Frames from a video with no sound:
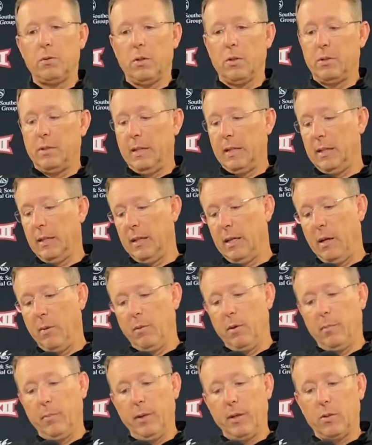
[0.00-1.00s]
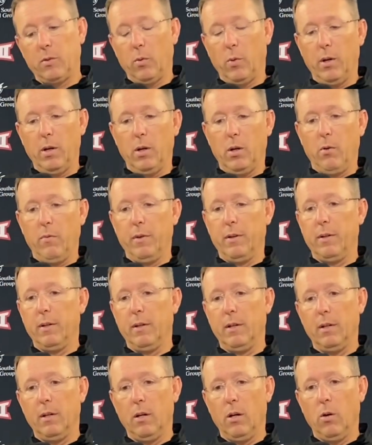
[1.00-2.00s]
our second game in the Big 12, and
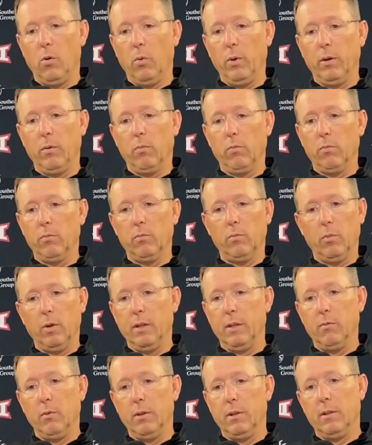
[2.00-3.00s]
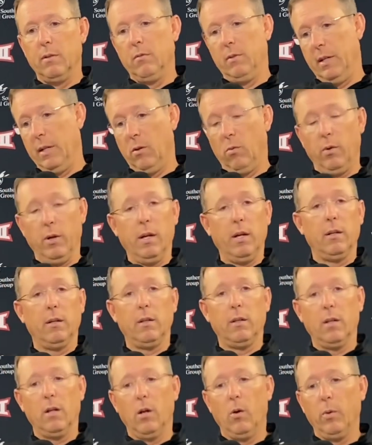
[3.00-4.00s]
we need a win.
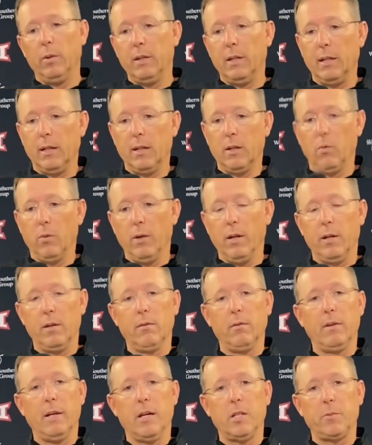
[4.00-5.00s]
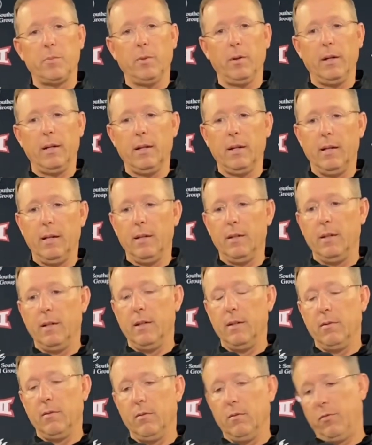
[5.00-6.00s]
We need to get a win desperately,
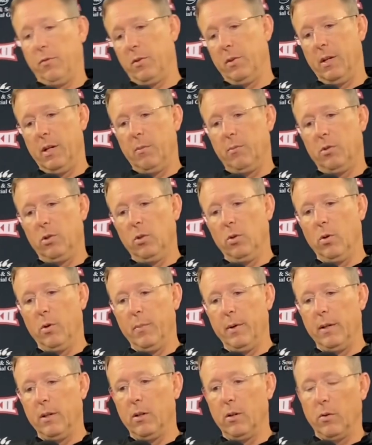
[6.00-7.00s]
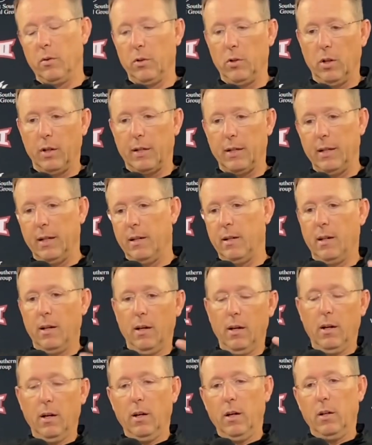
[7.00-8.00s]
and for them too. You're looking at.
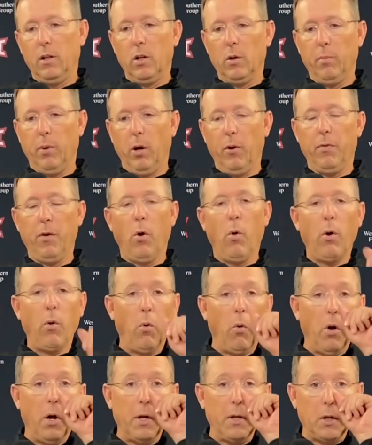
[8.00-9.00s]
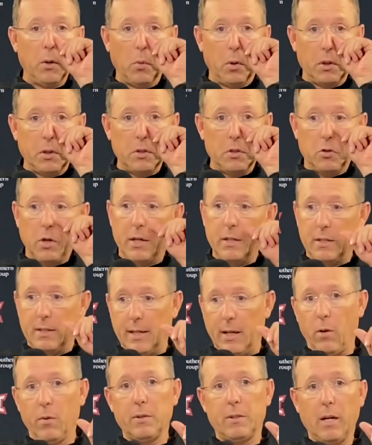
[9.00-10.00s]
You're both 0-1. You want to try to
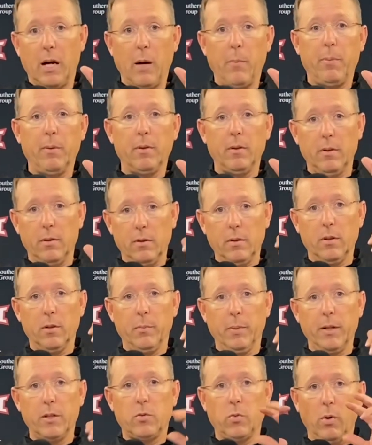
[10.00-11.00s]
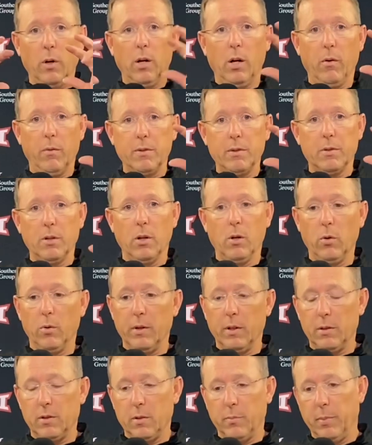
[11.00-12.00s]
stay on the top of the Big 12, and so
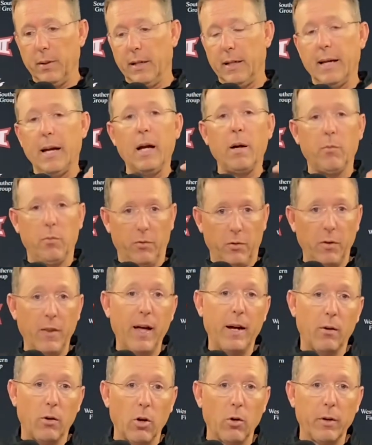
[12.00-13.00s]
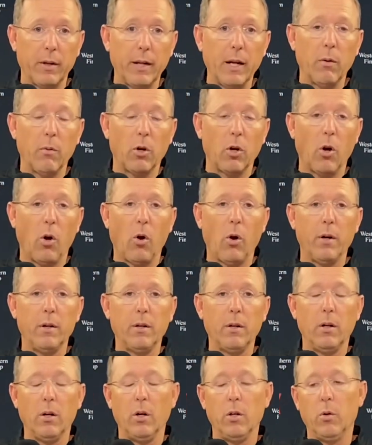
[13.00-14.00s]
it's a big game for that in that
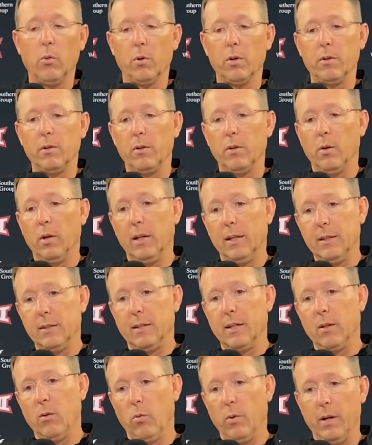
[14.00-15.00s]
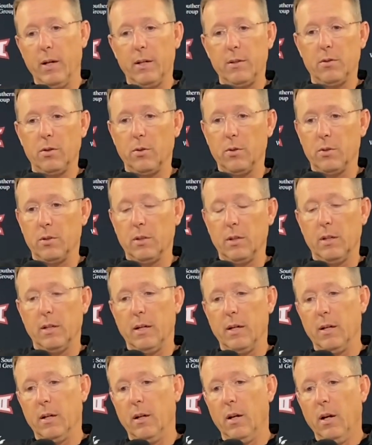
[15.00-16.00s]
regard. You want to at least get a win, so you're sitting
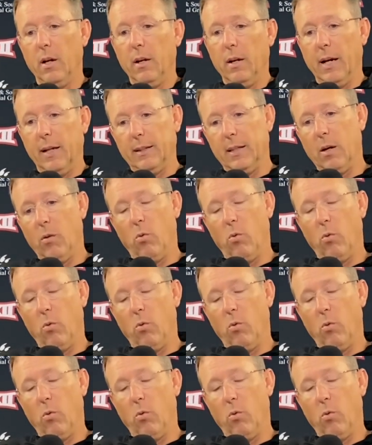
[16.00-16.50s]
there at that